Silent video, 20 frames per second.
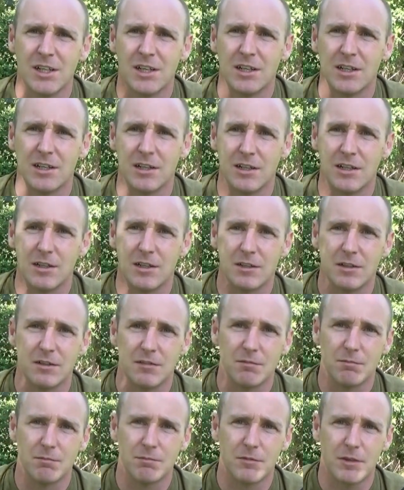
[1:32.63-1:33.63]

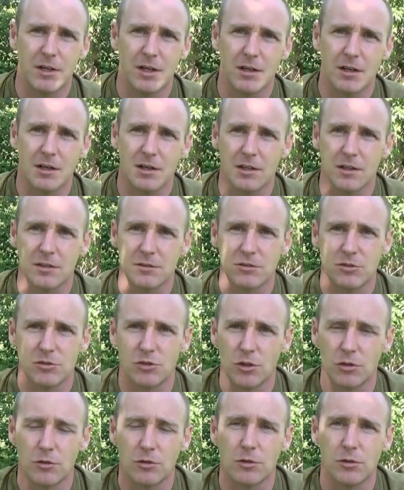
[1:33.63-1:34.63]
There I'll
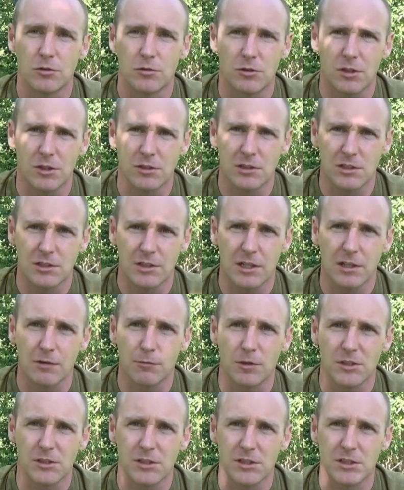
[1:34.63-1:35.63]
show you just exactly
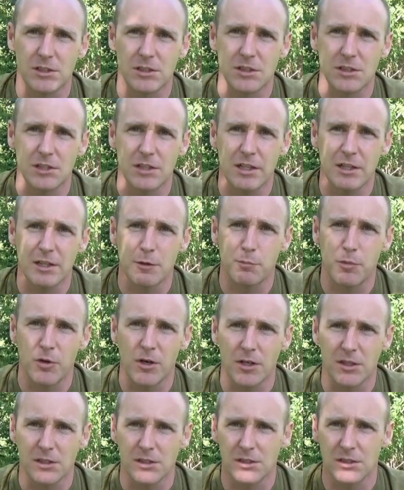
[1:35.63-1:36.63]
what's in the
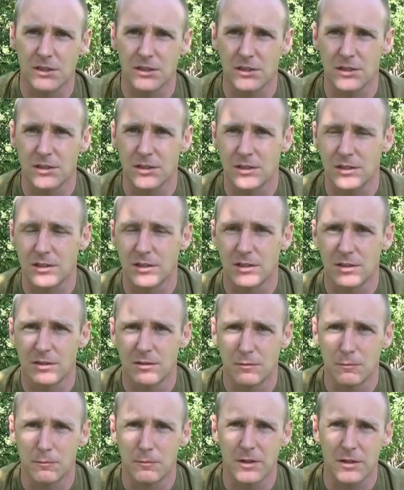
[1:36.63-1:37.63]
box
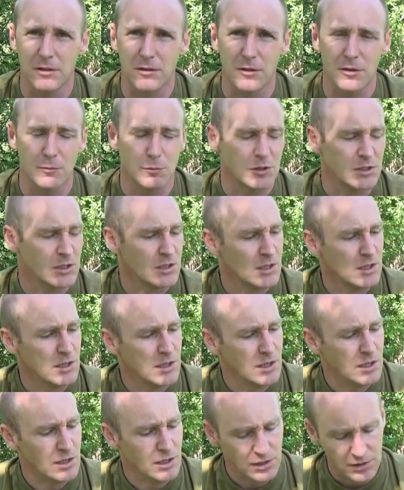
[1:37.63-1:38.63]
when it comes.
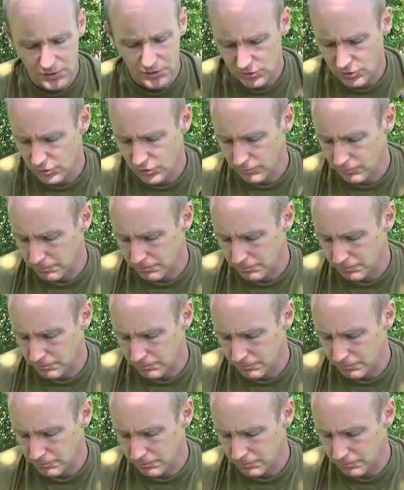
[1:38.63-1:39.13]
So,